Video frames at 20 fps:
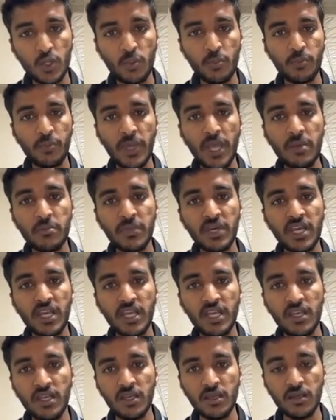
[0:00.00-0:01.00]
to pay my
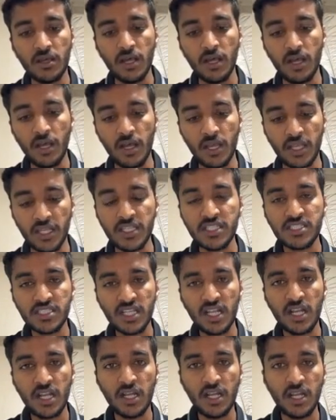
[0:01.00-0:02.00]

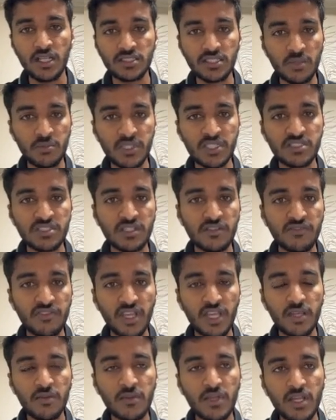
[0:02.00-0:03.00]
initial semester fee,